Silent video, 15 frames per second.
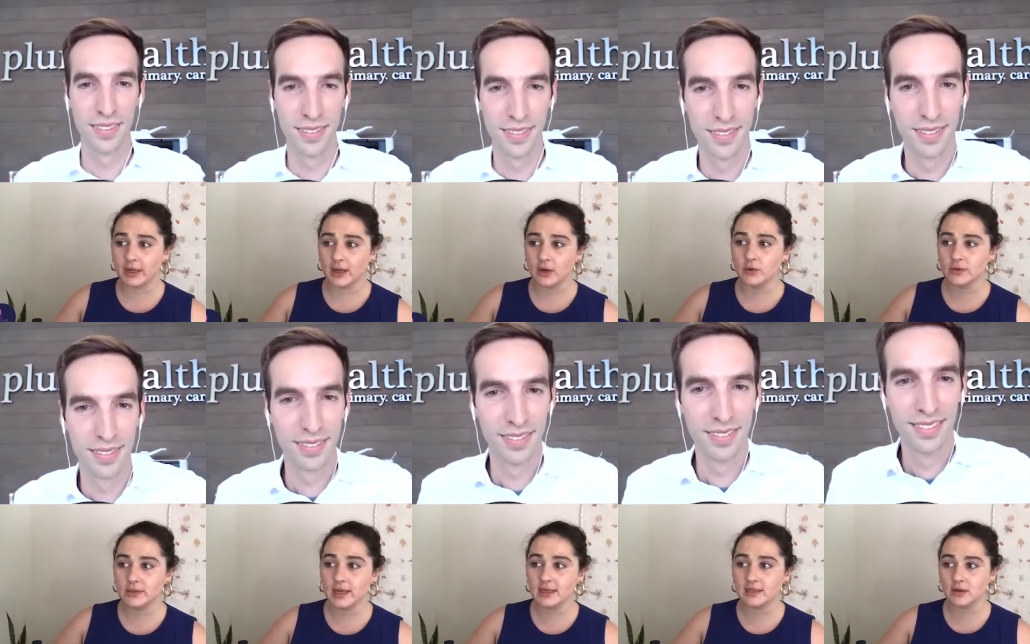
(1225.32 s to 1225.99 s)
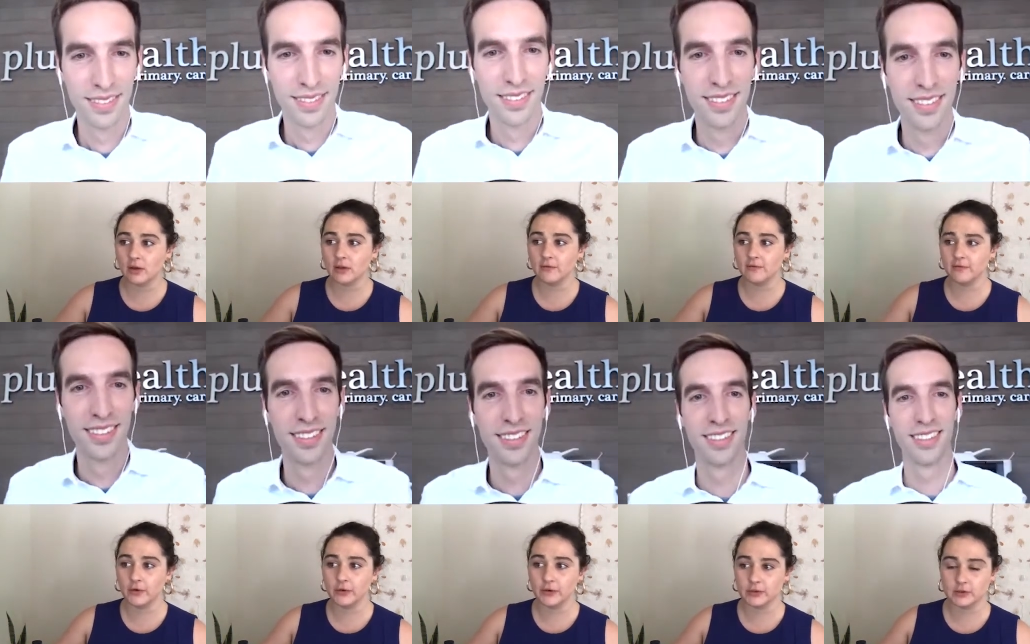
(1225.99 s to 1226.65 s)
Speaker 1: who takes all the
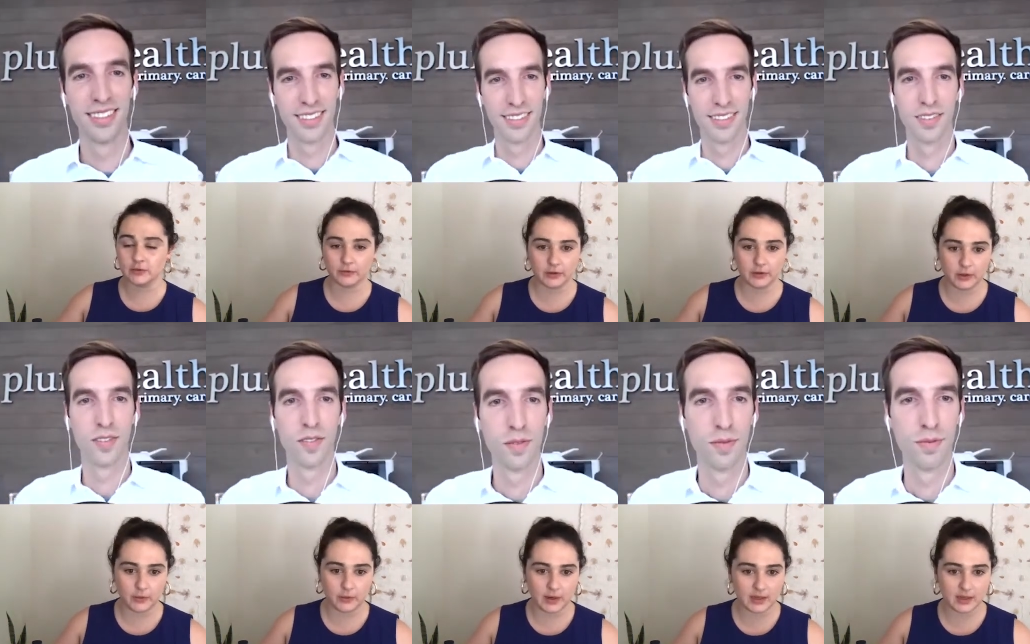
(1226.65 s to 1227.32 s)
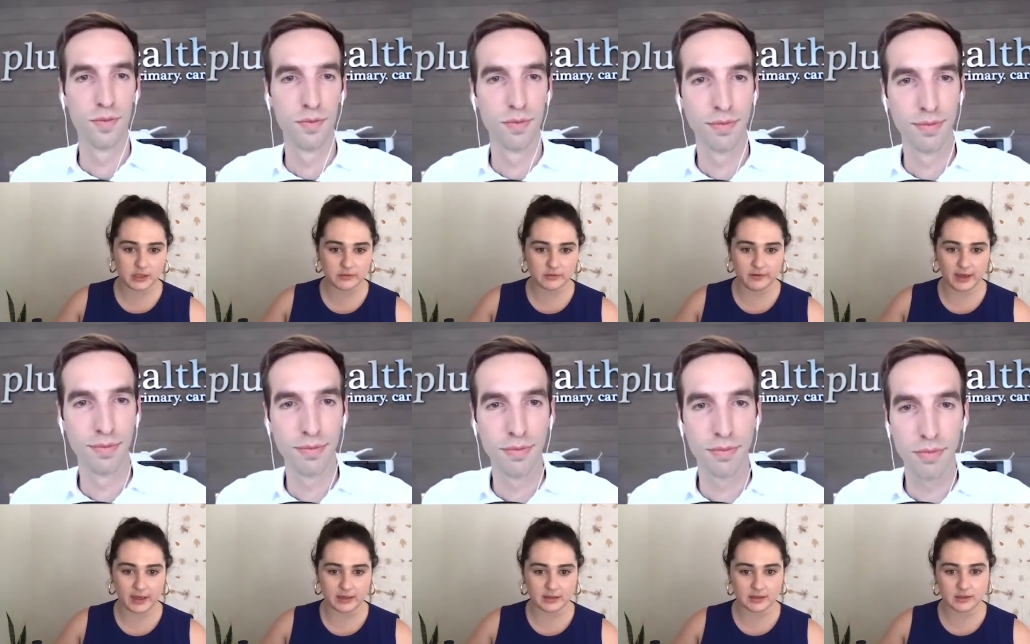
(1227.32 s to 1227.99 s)
photos for you at each
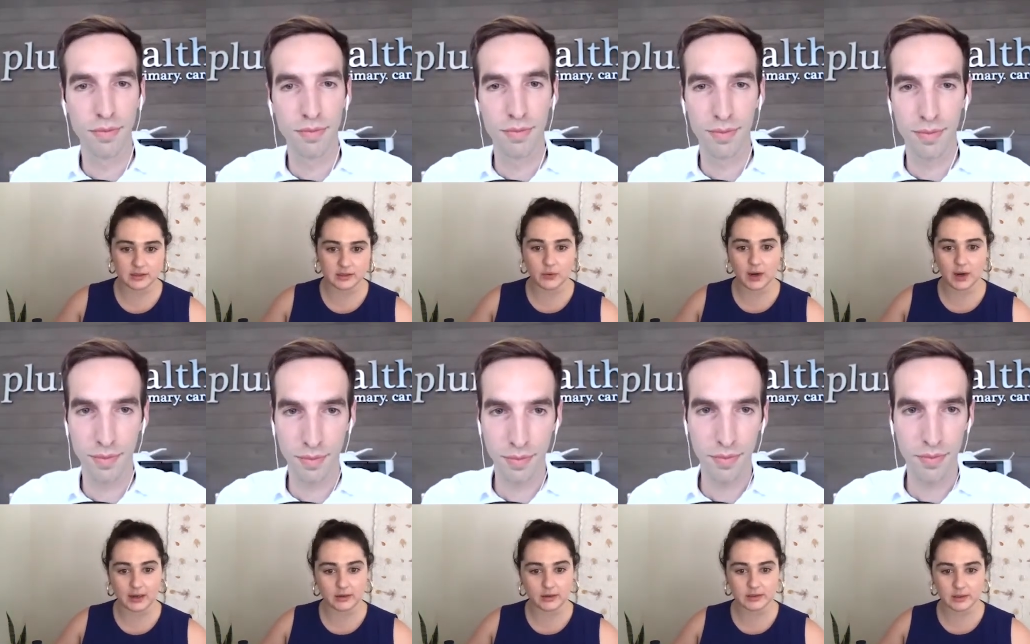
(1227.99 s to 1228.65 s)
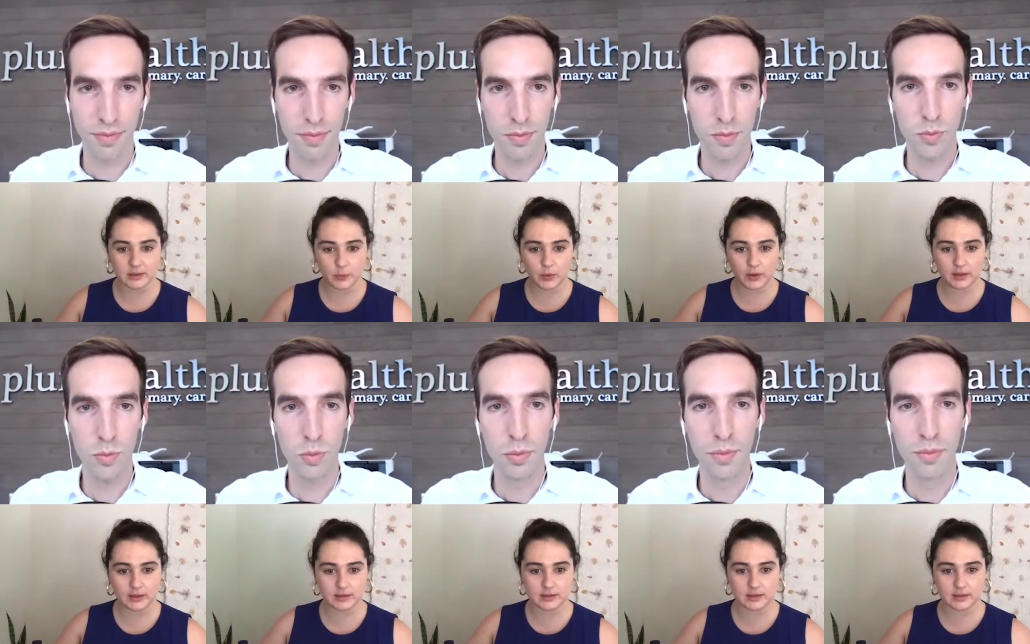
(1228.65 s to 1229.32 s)
event. Do you hire
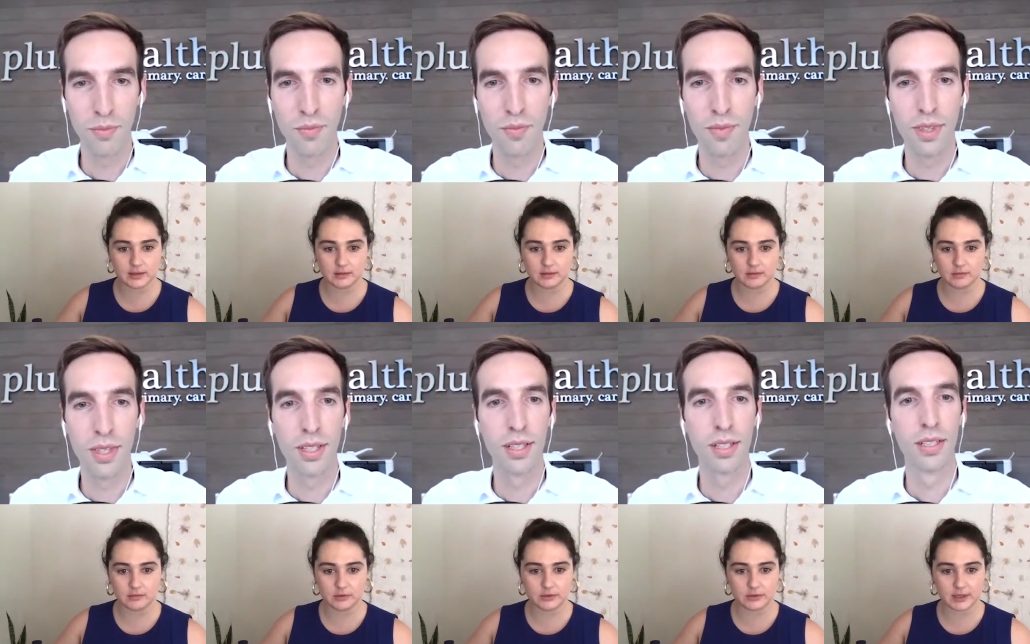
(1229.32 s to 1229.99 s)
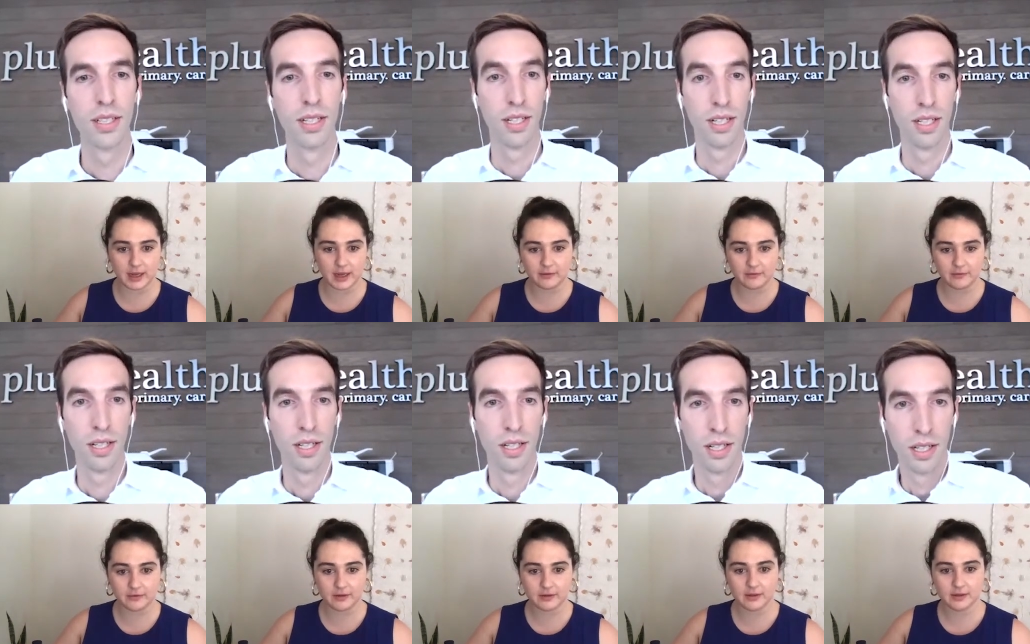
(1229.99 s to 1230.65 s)
someone? Is it your staff?
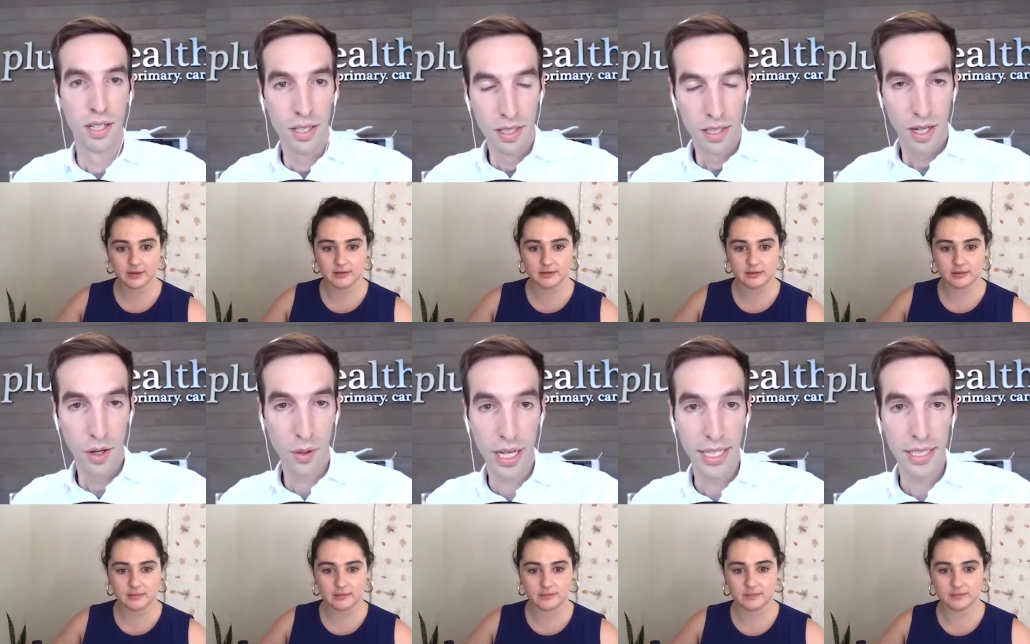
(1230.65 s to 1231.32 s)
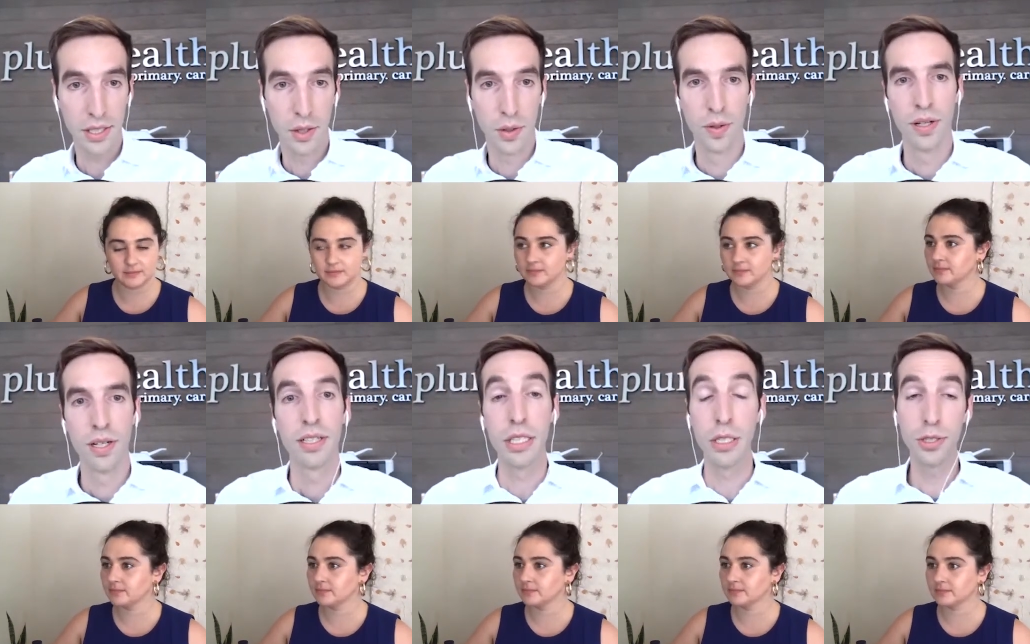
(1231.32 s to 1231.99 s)
Speaker 2: Okay, so
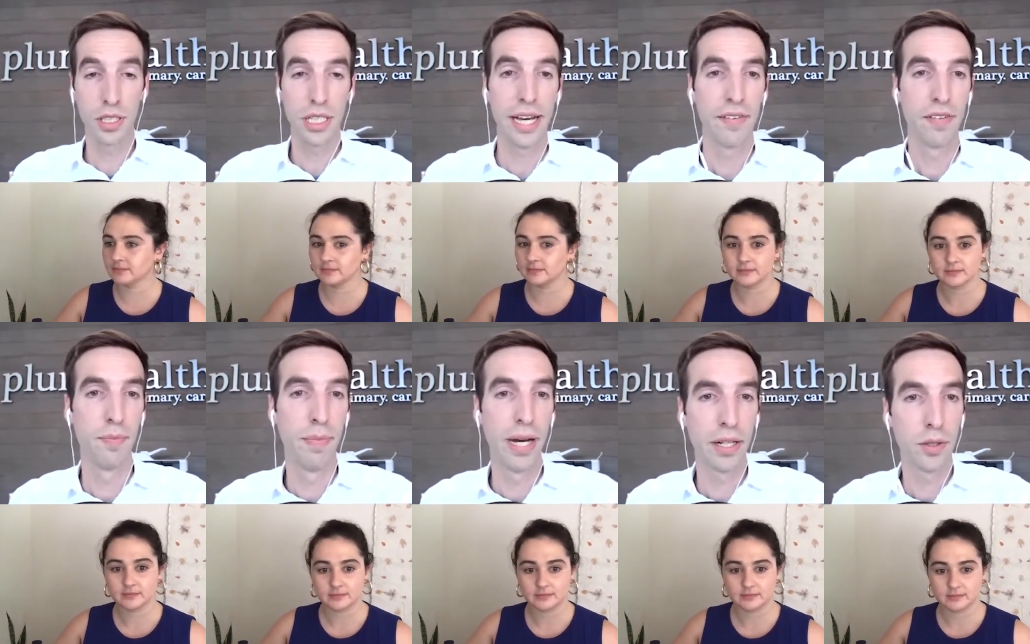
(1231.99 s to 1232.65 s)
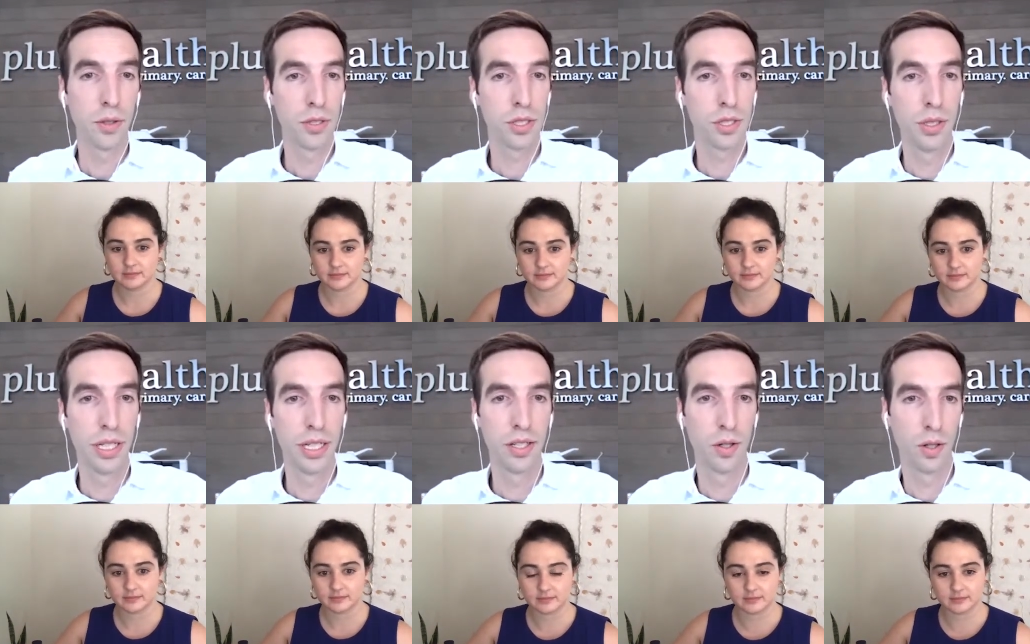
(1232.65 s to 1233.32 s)
usually I have a medical
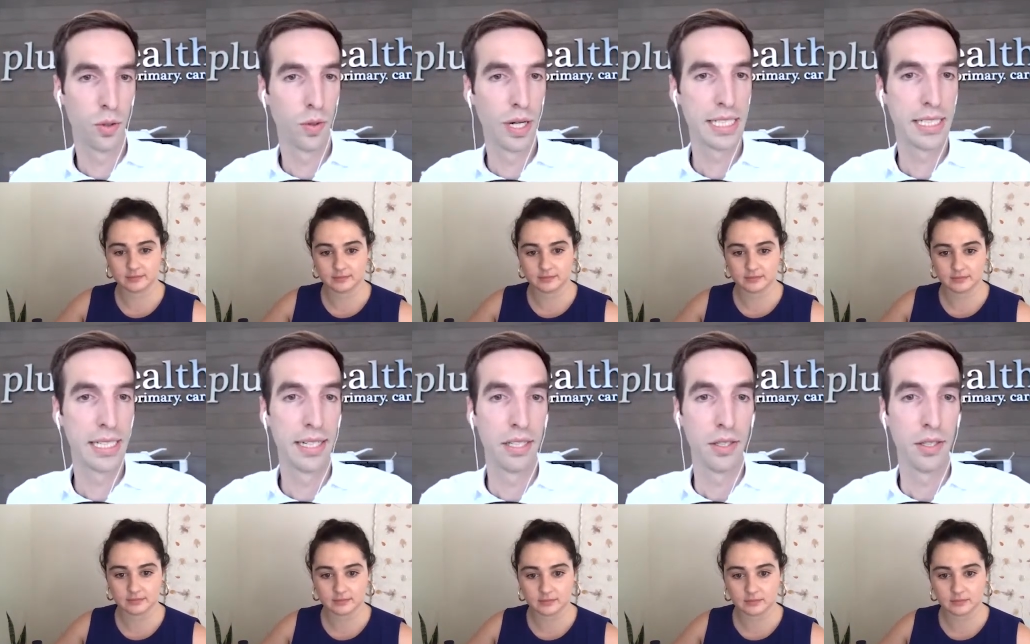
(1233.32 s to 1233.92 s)
student or resident